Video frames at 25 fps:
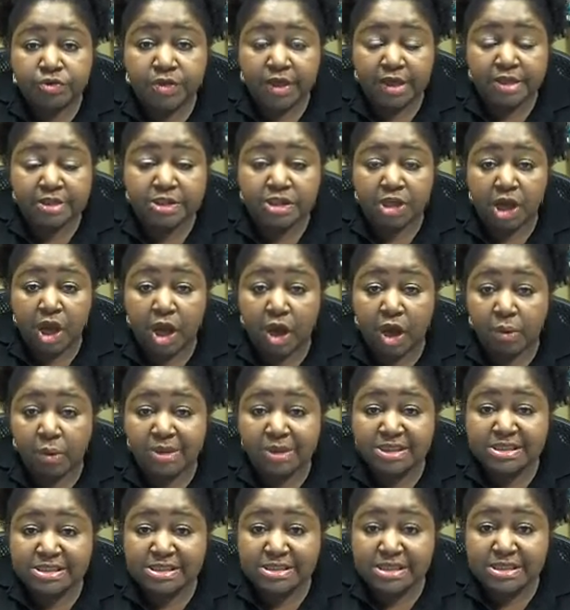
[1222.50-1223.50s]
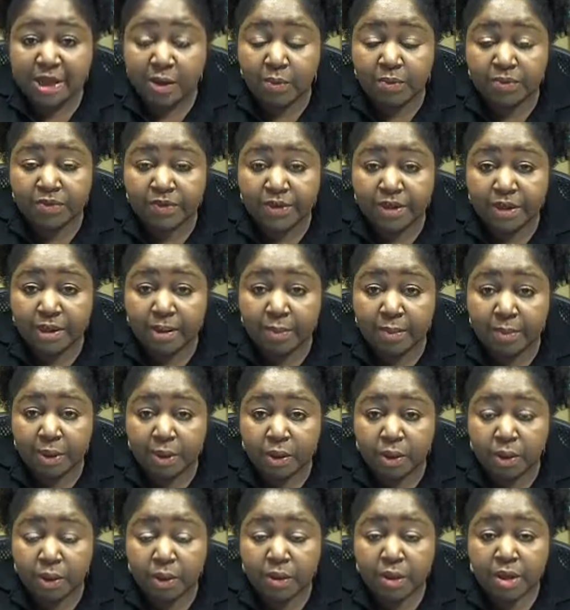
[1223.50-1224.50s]
They should always stay with the
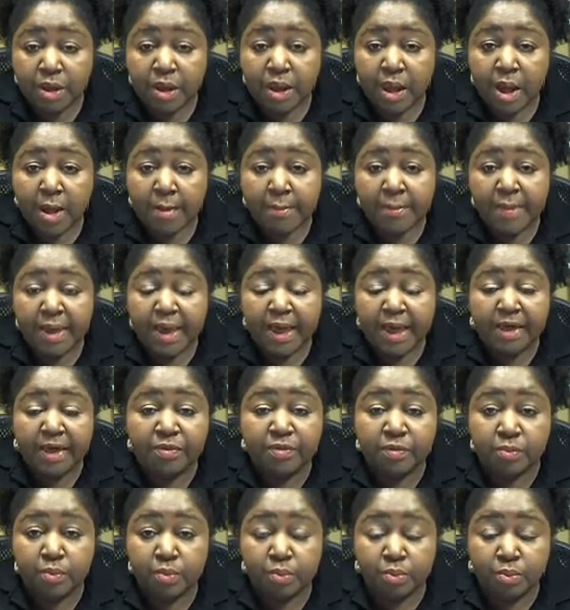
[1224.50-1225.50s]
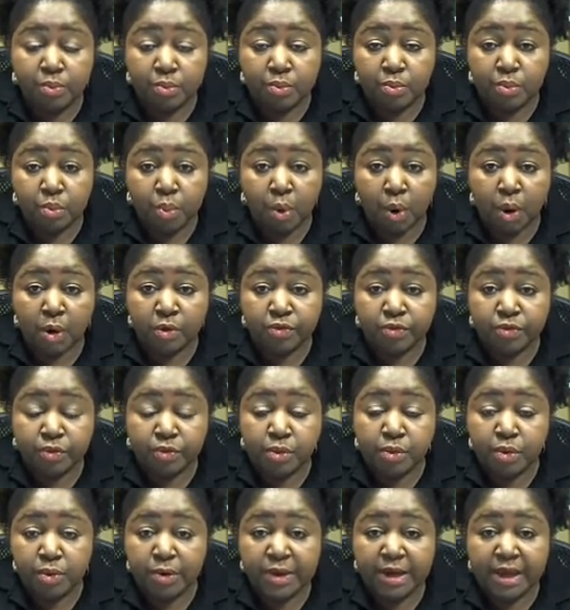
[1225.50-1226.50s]
chemical and work
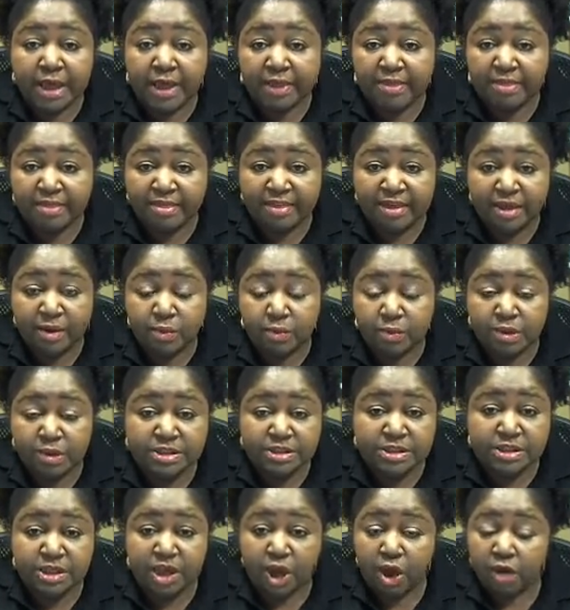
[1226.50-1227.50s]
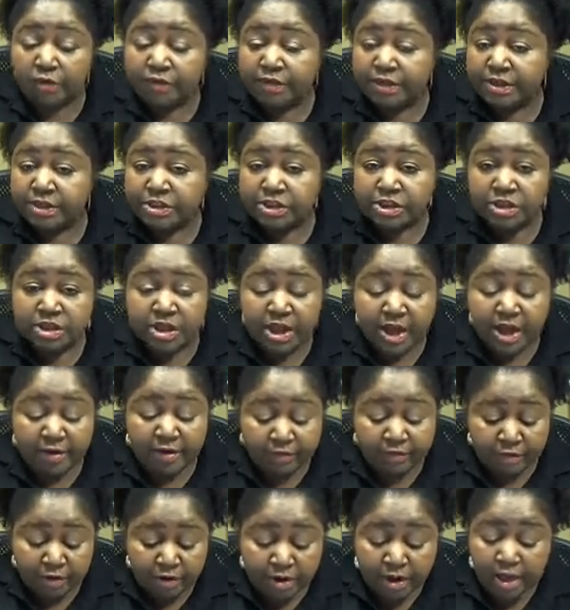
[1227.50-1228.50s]
through it and then rinse it off. They should
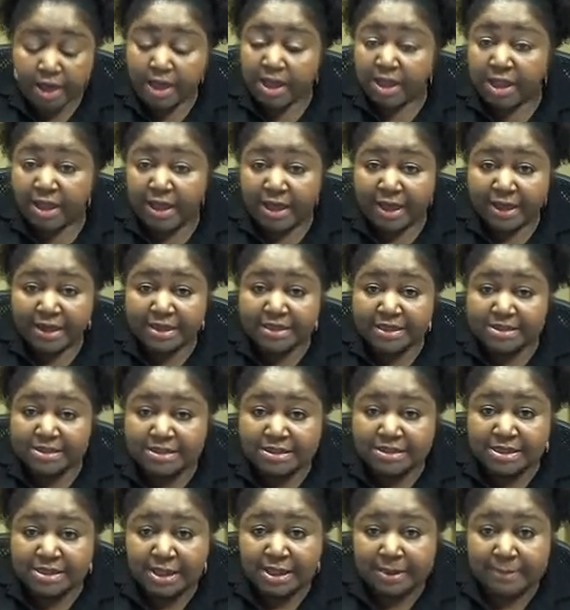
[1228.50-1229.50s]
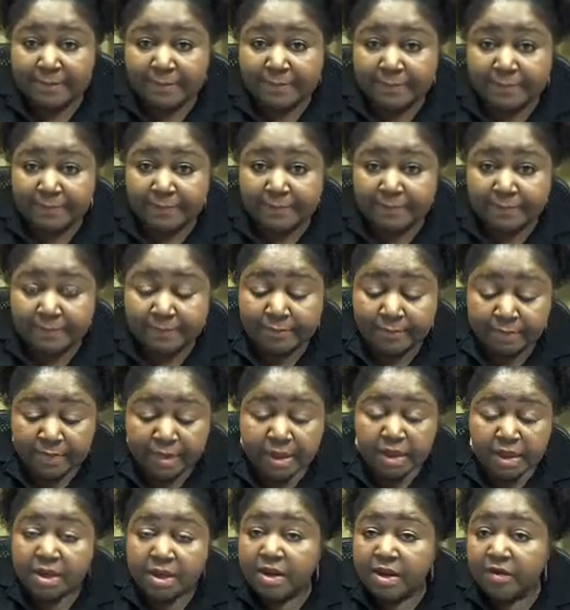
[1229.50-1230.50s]
never let it sit.
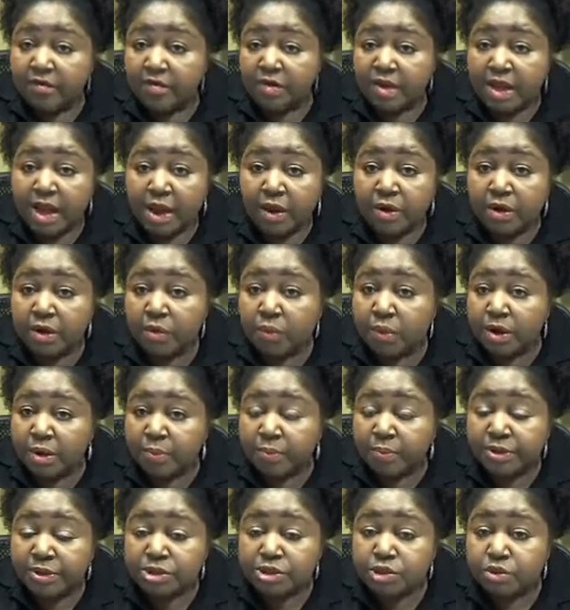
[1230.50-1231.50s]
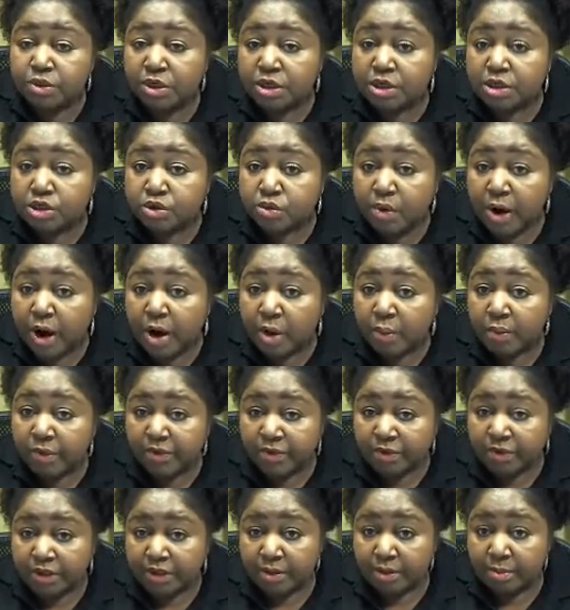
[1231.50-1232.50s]
Never allow anyone to put you on a dryer
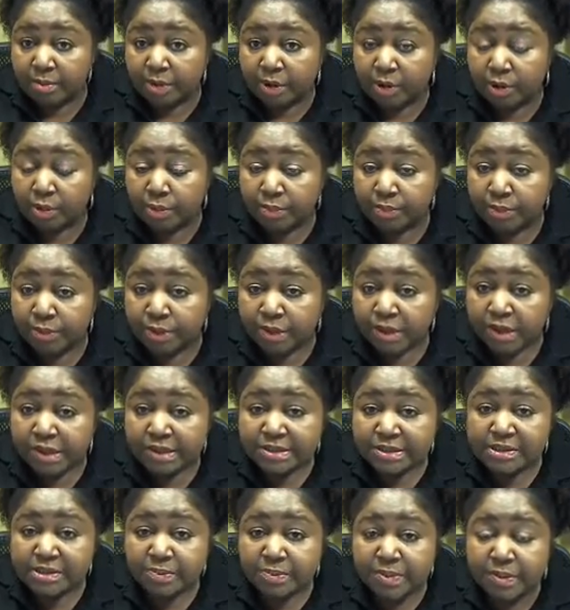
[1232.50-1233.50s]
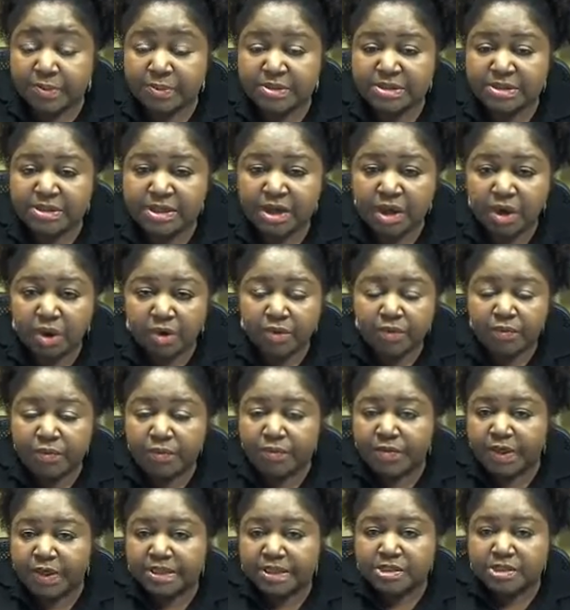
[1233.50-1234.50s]
with the chemical. Some people say, oh,
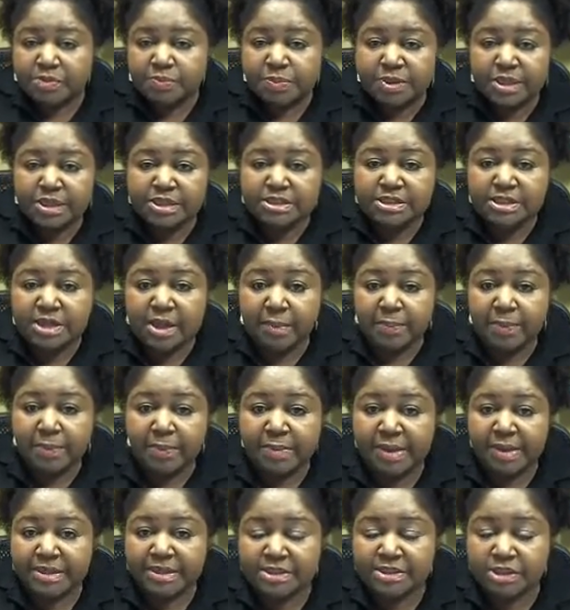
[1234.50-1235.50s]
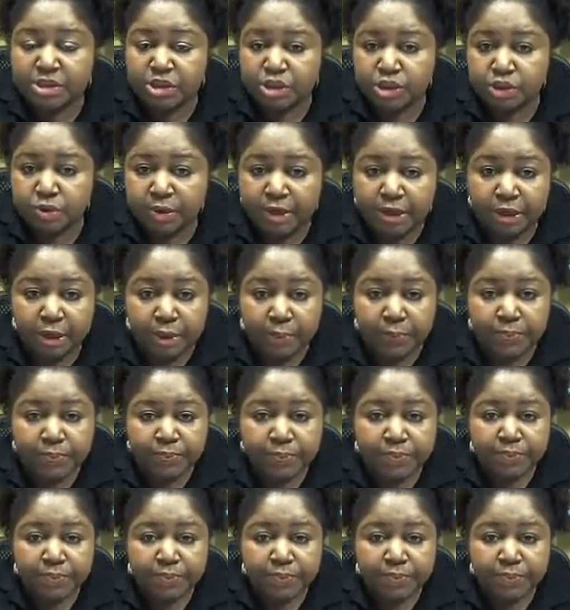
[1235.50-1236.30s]
that speeds it up and makes it straighter.